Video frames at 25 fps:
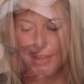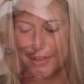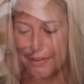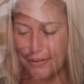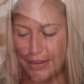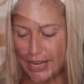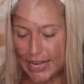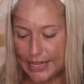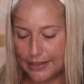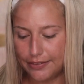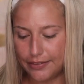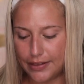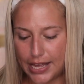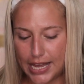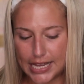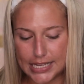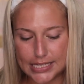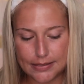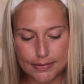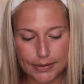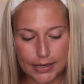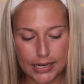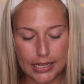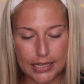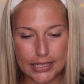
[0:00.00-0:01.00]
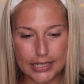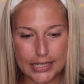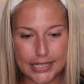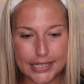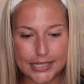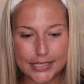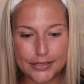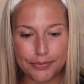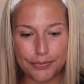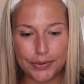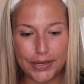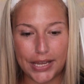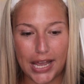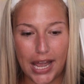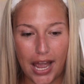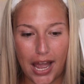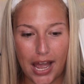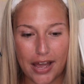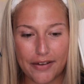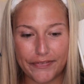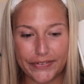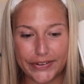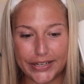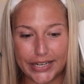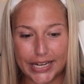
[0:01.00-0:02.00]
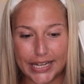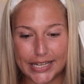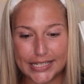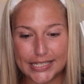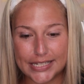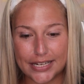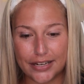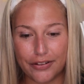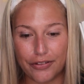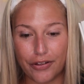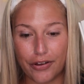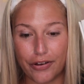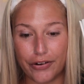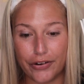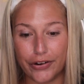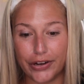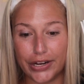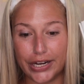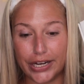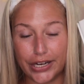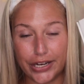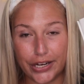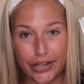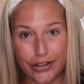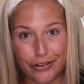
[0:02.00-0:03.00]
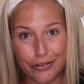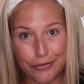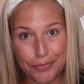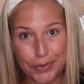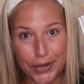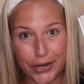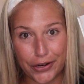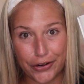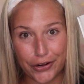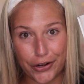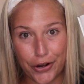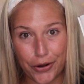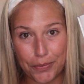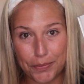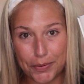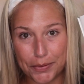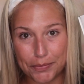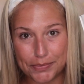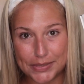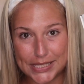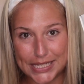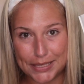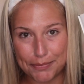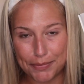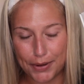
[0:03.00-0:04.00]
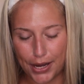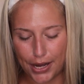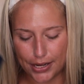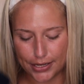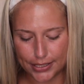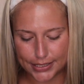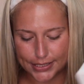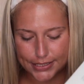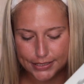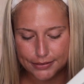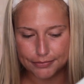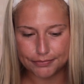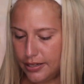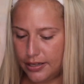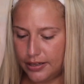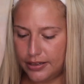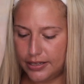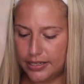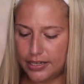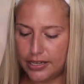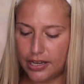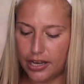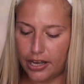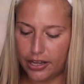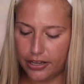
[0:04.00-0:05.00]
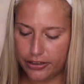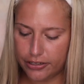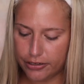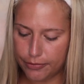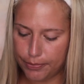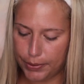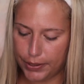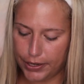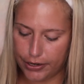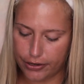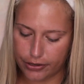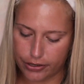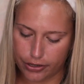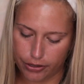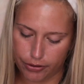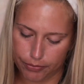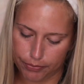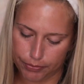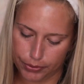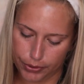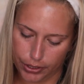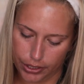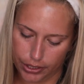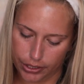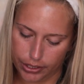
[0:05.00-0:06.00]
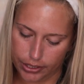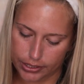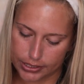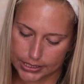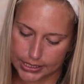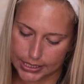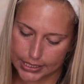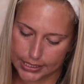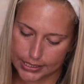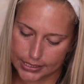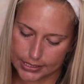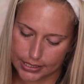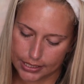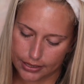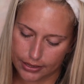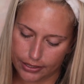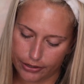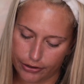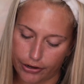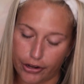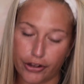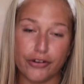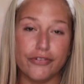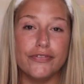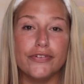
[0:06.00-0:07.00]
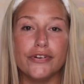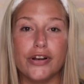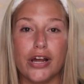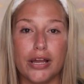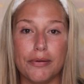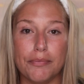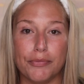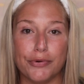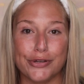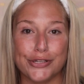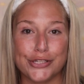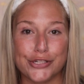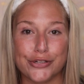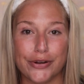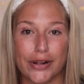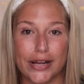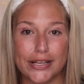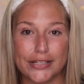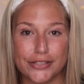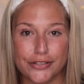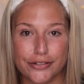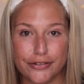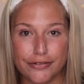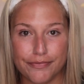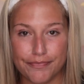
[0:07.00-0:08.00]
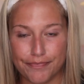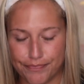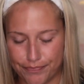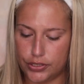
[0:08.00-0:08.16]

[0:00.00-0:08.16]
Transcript: Okay, and last but not least, we have an Estee Lauder and another Perricone MD box. The other Perricone product is their Overnight Moisturizer.